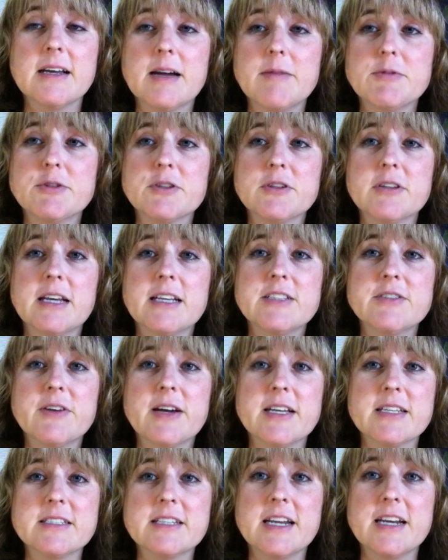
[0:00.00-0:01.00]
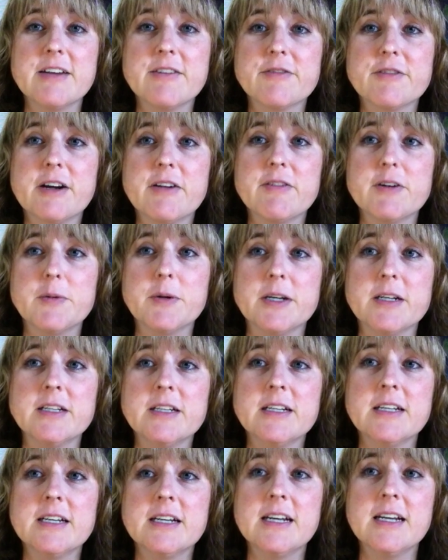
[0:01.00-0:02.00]
I'm sure that's fascinating for
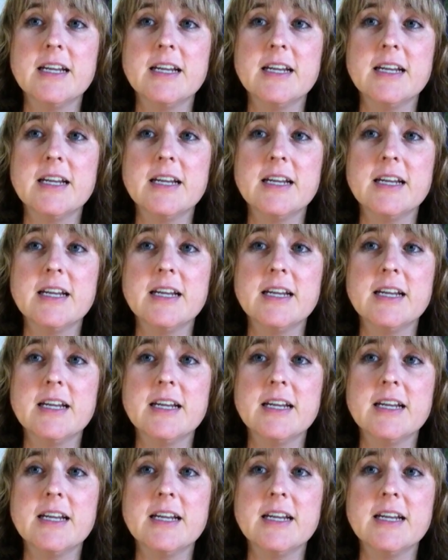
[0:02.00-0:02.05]
everyone.